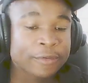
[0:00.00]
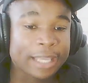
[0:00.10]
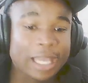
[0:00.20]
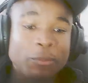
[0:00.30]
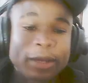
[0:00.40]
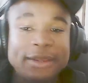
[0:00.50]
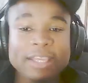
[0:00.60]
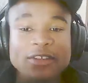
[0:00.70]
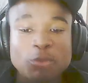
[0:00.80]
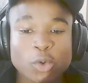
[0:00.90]
Anyway,
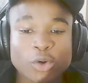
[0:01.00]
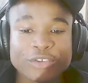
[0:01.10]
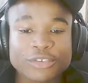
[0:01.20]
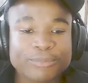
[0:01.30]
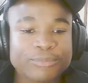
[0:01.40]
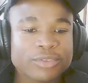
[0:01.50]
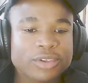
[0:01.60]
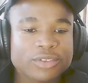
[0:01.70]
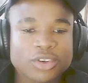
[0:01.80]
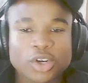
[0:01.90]
these boys,
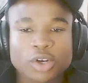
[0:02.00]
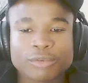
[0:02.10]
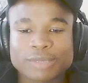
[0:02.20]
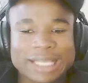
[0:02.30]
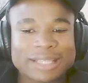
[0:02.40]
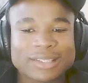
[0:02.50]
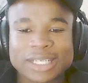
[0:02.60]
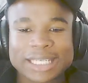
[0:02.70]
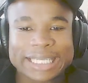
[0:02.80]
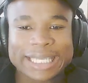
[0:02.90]
this girl lands on
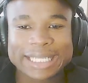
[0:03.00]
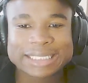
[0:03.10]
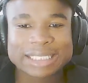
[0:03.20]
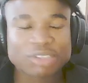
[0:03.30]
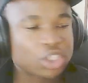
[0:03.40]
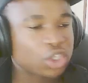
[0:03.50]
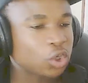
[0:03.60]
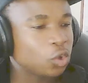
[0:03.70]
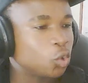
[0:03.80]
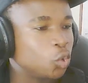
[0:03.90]
a case of a
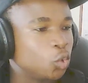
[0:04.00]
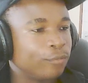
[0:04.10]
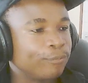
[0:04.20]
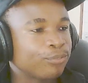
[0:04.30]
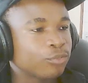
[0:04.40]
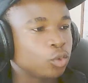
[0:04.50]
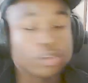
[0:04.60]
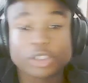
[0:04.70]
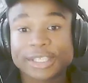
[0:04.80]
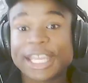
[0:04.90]
girl who
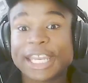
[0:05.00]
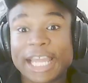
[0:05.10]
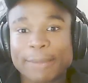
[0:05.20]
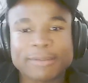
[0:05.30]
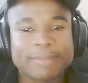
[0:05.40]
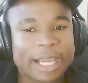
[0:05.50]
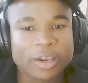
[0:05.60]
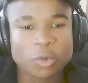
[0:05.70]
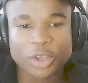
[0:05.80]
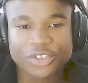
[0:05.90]
who's kidnapped by
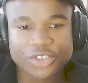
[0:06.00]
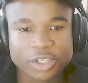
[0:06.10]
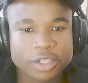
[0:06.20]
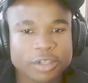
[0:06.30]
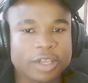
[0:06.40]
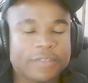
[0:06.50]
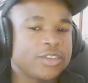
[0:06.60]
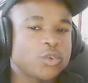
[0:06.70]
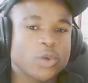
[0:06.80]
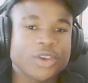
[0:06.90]
a witch. And
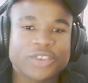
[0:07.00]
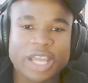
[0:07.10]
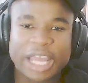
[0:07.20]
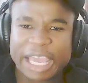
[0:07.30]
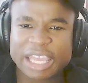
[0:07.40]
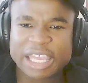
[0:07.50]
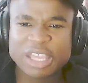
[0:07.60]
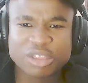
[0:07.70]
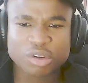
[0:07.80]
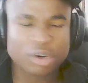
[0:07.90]
this witch,
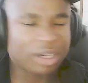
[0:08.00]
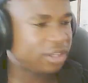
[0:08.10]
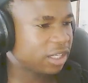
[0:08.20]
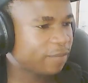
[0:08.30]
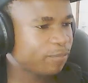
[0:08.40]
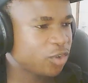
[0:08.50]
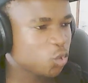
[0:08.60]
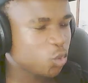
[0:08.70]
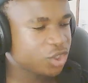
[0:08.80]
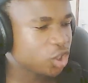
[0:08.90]
Ether, I think, this
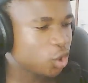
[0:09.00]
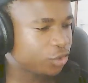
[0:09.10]
witch called